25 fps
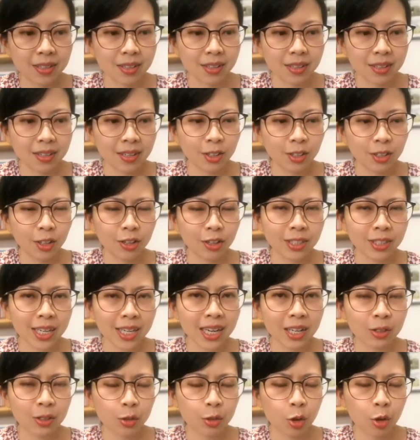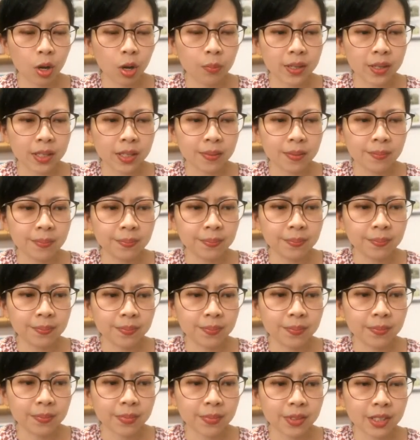Not that uncommon.
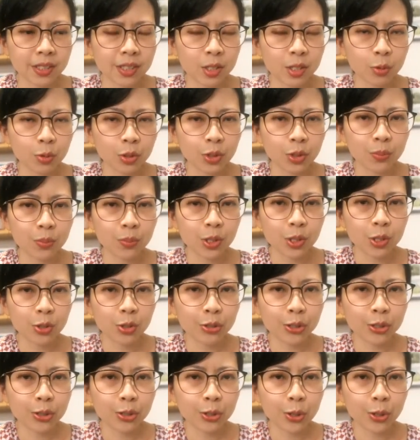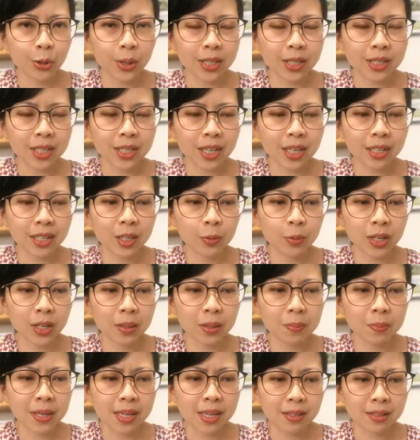I just want to be sure you know exactly what it
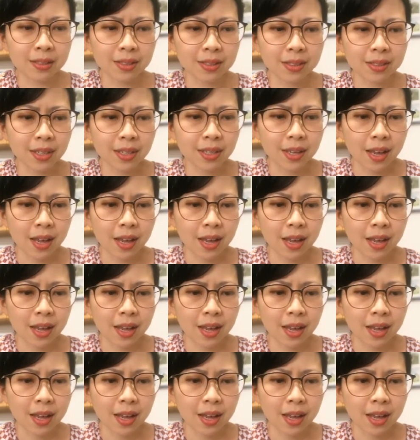means.